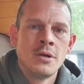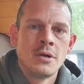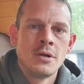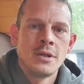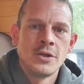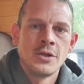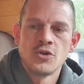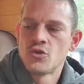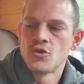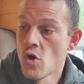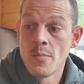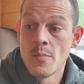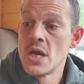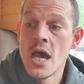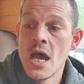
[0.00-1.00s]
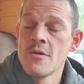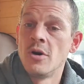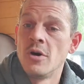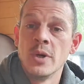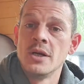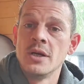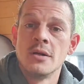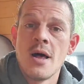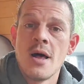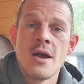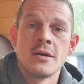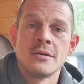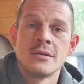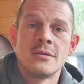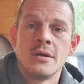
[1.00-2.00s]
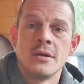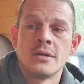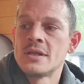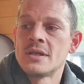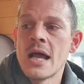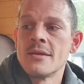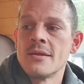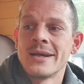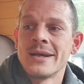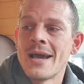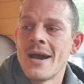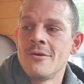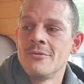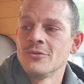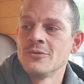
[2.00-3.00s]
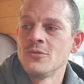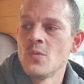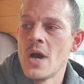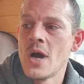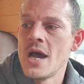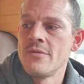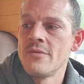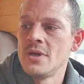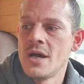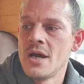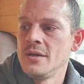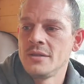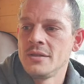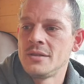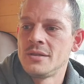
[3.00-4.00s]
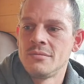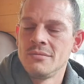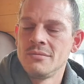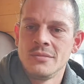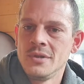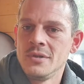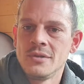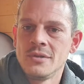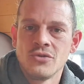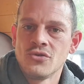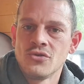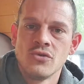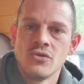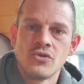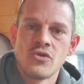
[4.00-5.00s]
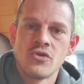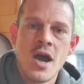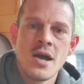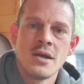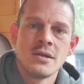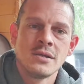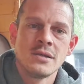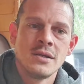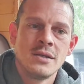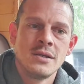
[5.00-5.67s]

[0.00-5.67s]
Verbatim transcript: and then just drop Monero into like a, a standard account somewhere and then it's it's just untracked?